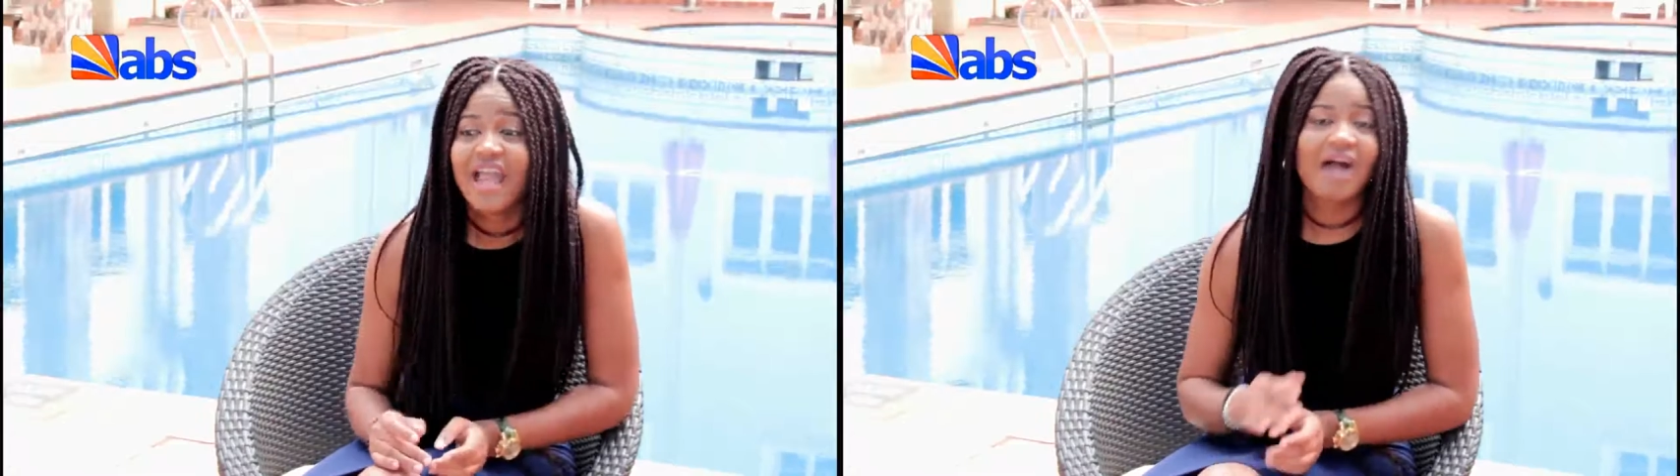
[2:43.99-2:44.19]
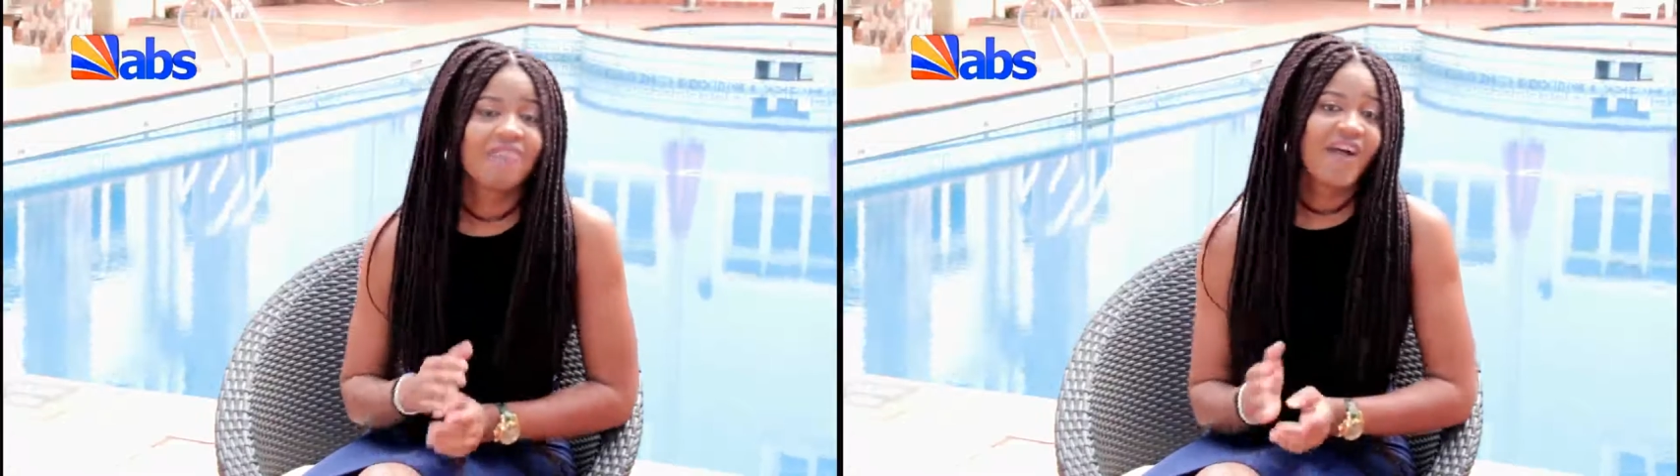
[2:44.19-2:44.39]

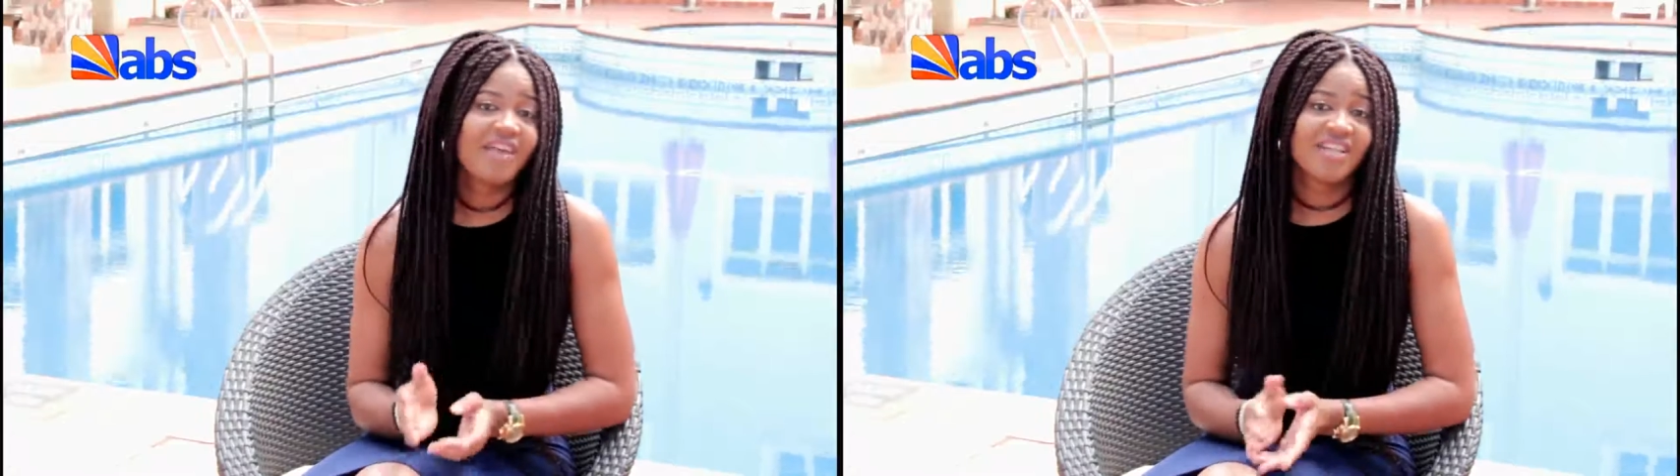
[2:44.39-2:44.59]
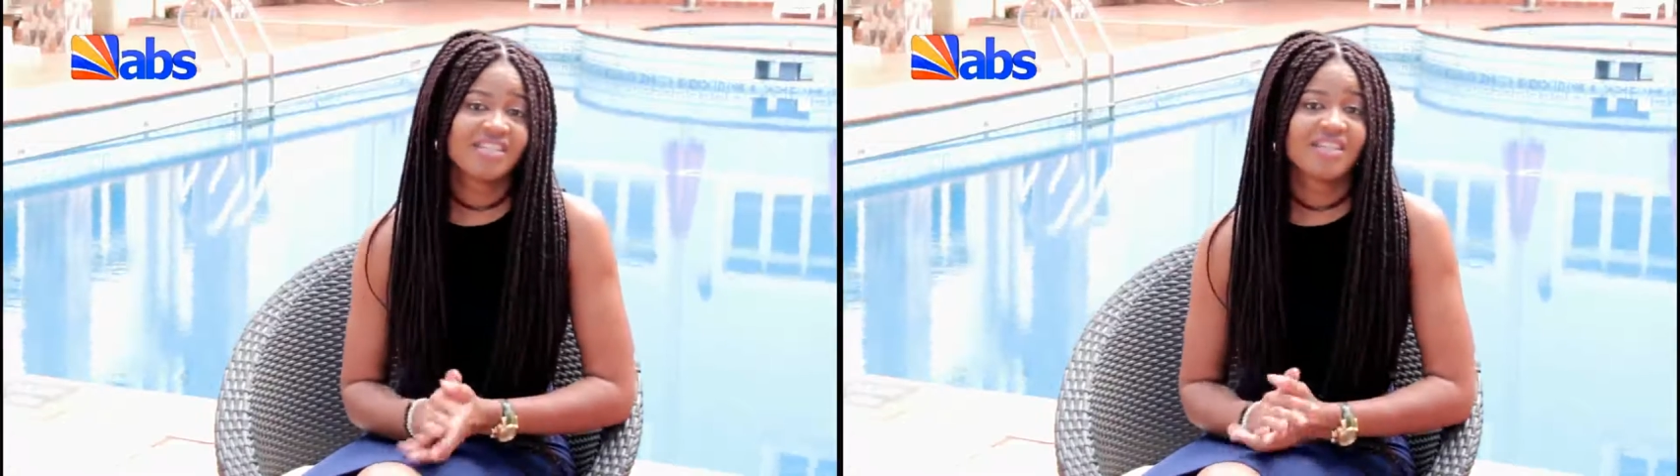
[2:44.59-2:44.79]
and
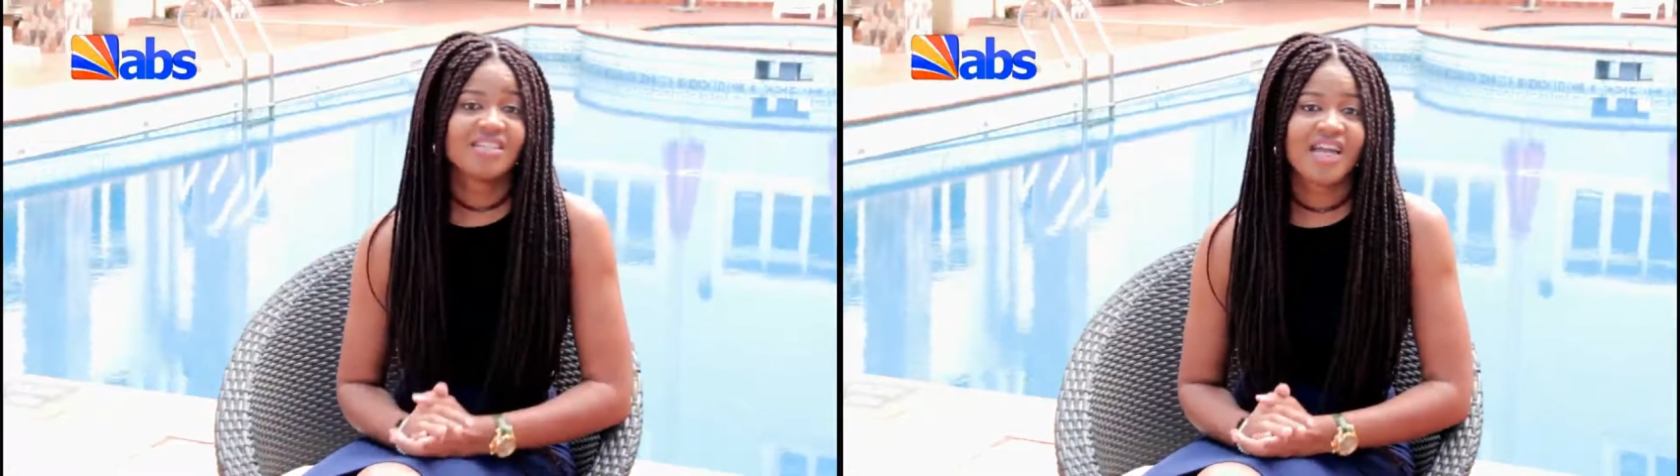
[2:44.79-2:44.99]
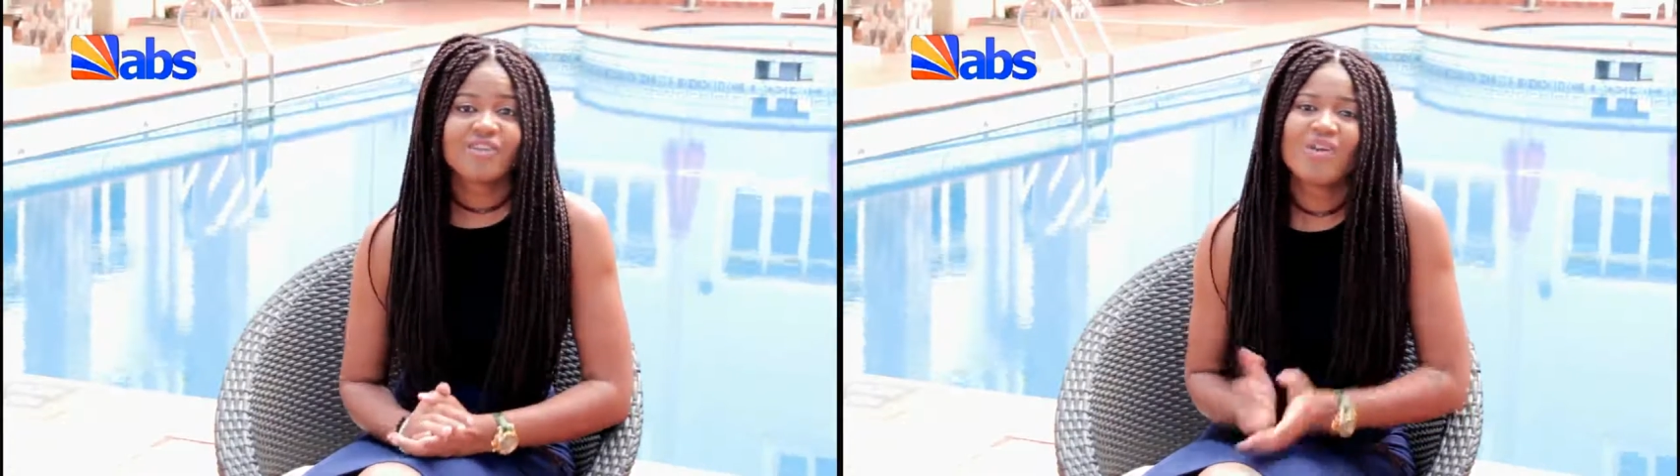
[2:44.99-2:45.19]
five years
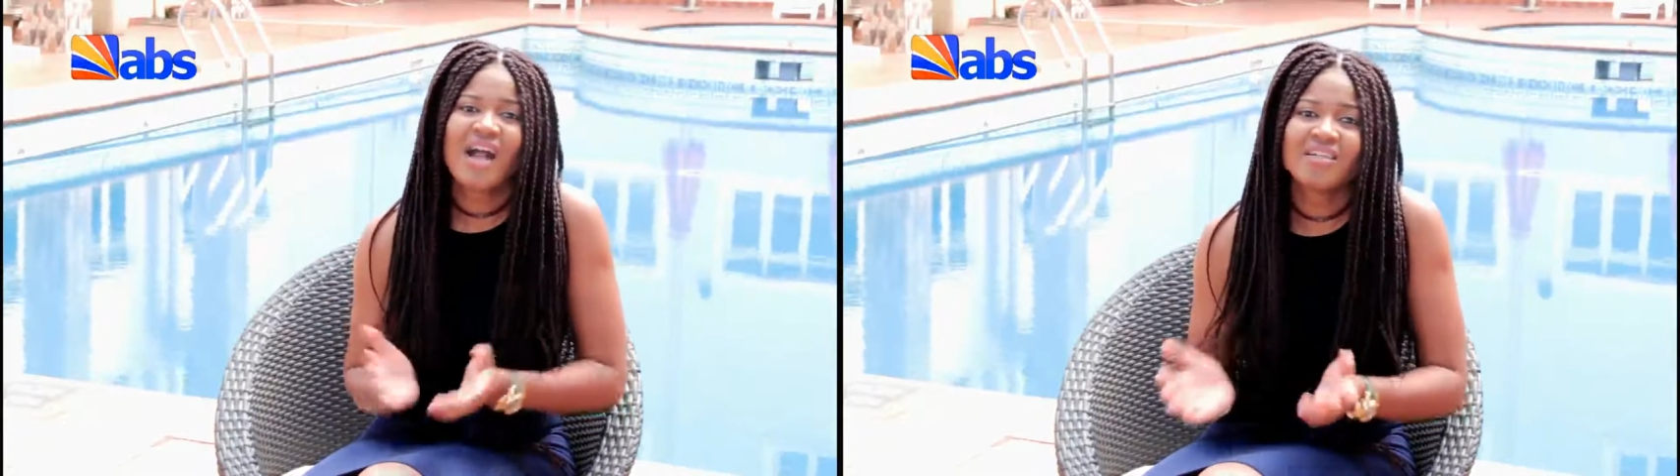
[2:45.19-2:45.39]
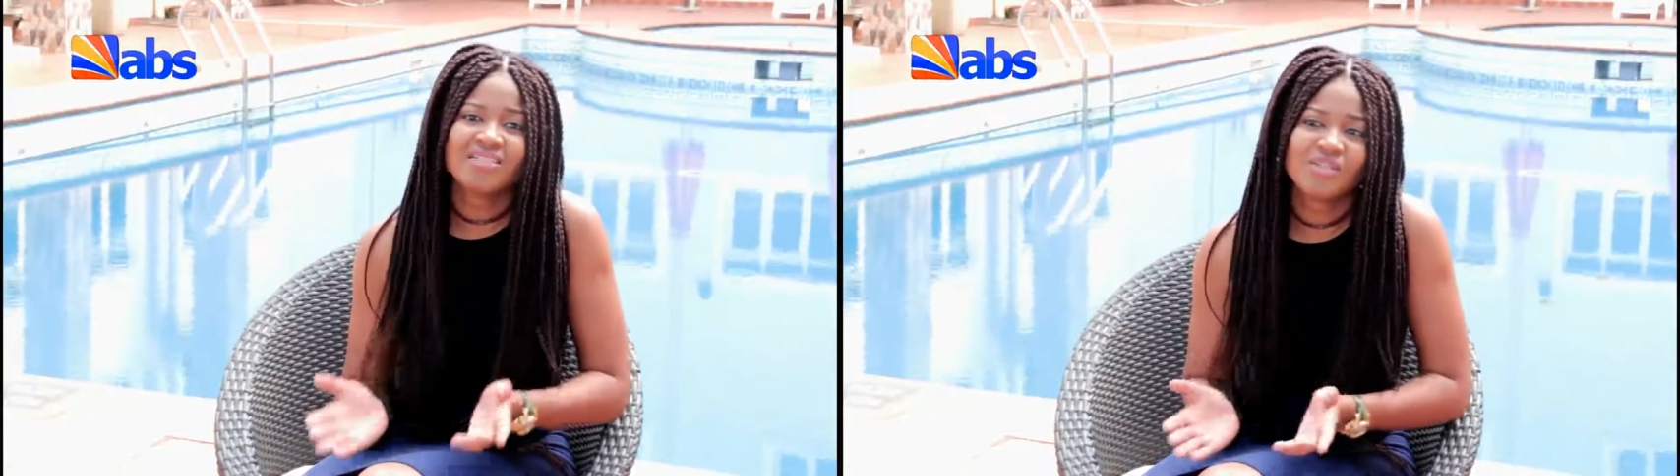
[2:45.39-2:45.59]
later you
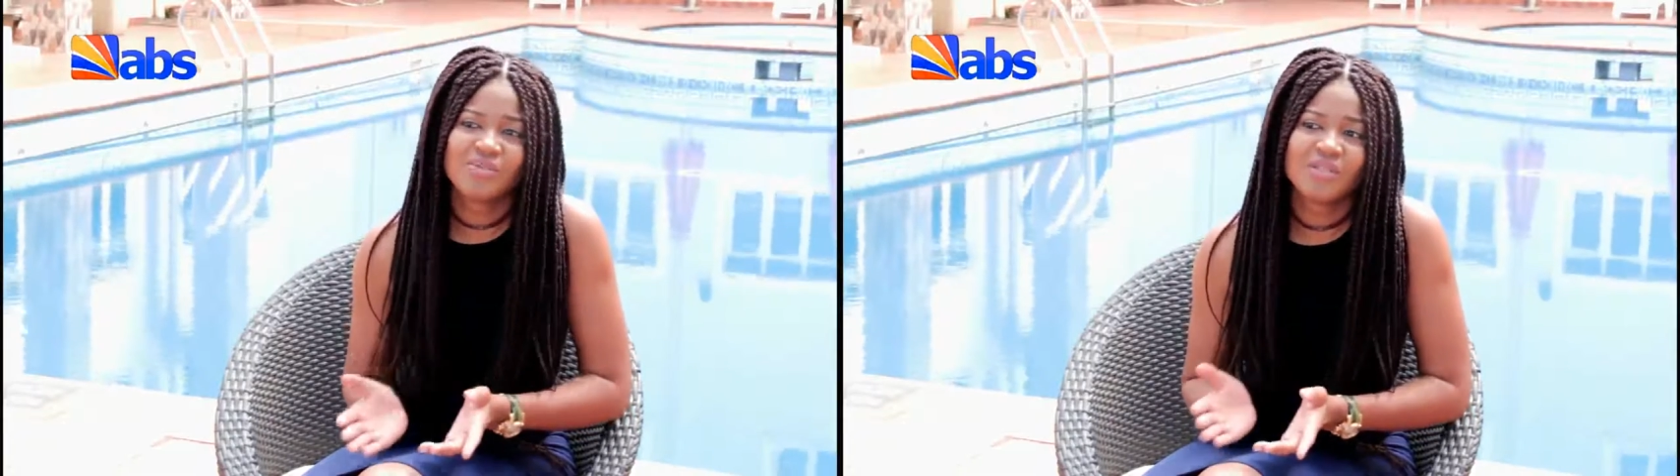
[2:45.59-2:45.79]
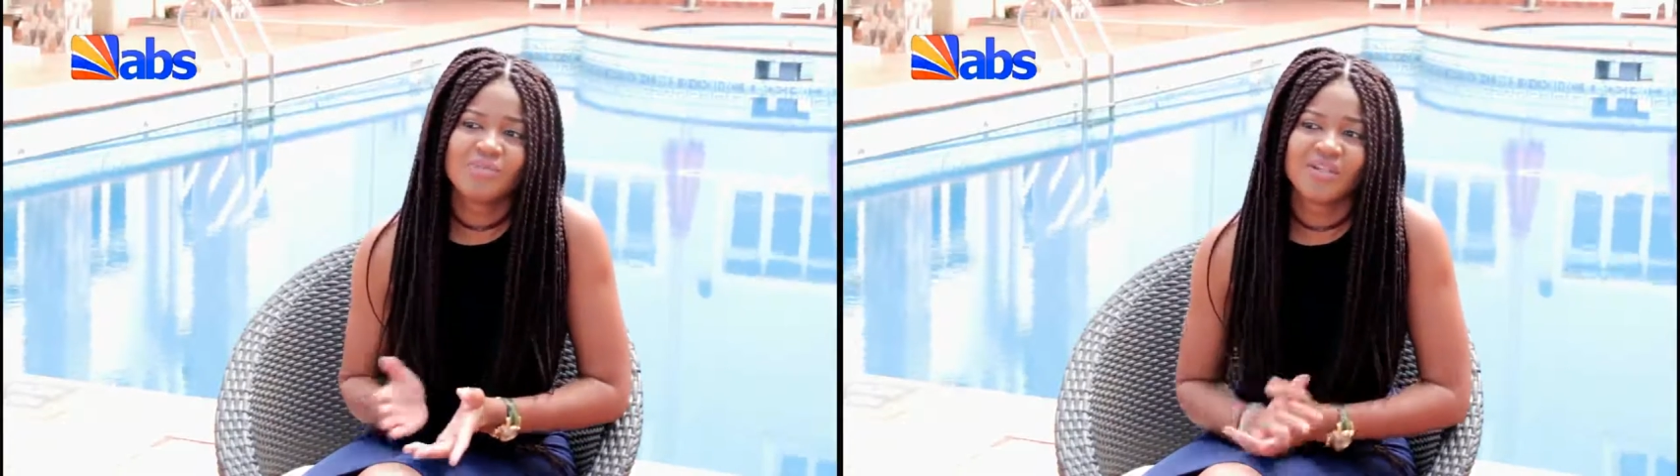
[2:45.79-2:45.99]
can't deal
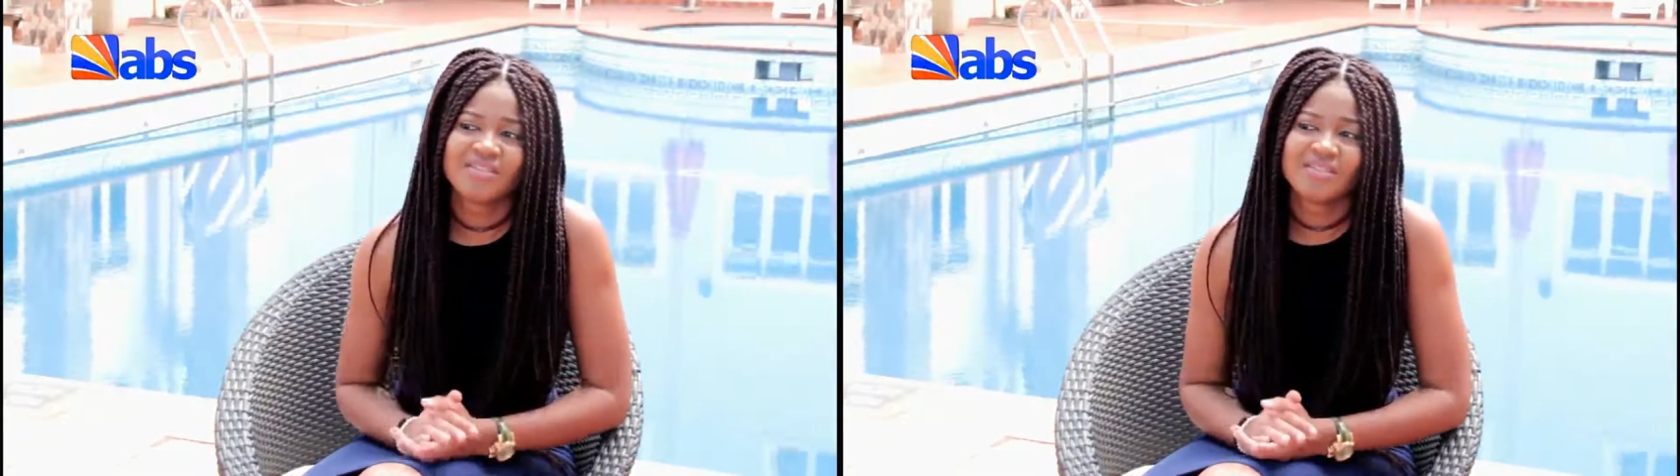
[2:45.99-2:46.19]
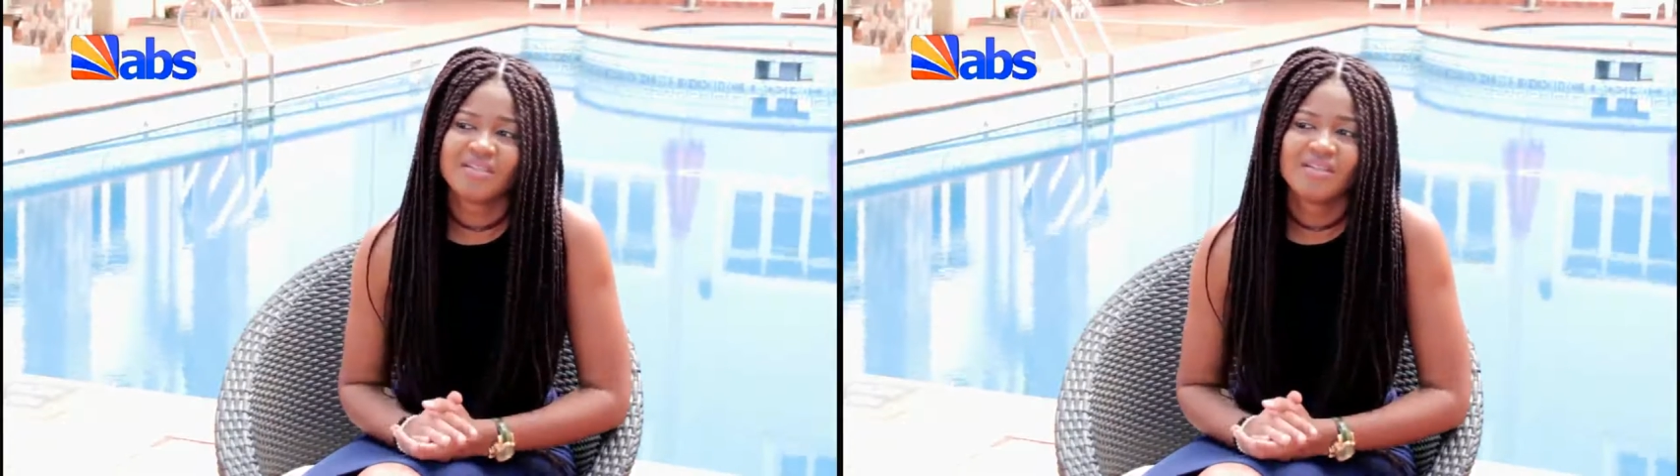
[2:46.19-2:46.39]
with the
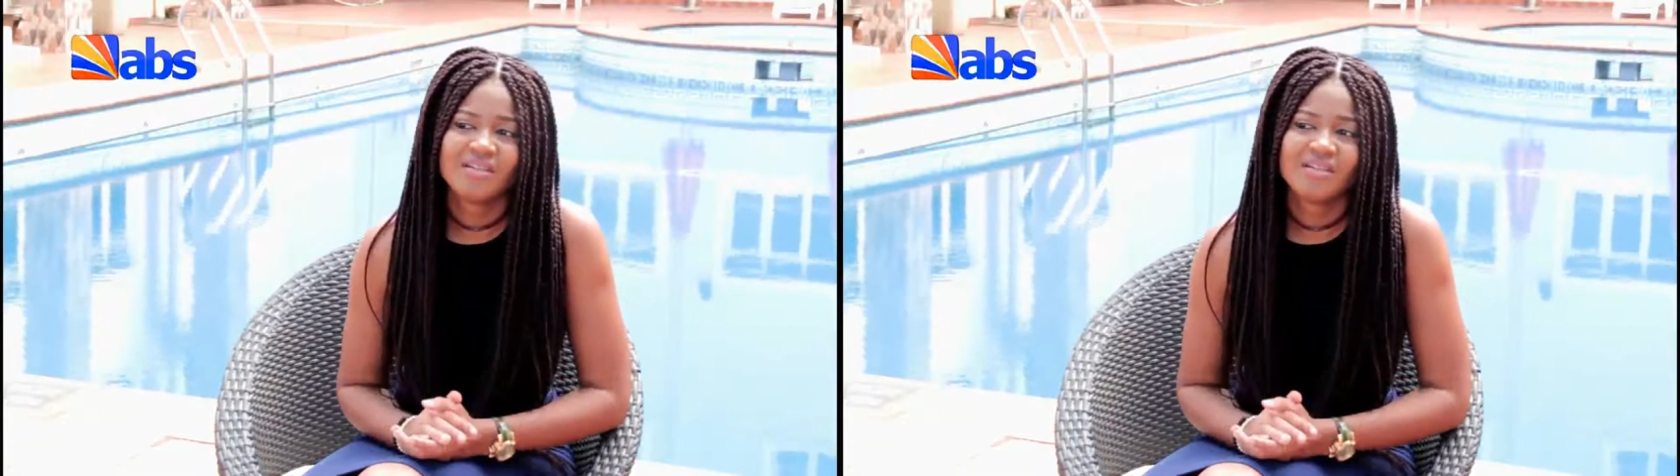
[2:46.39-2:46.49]
person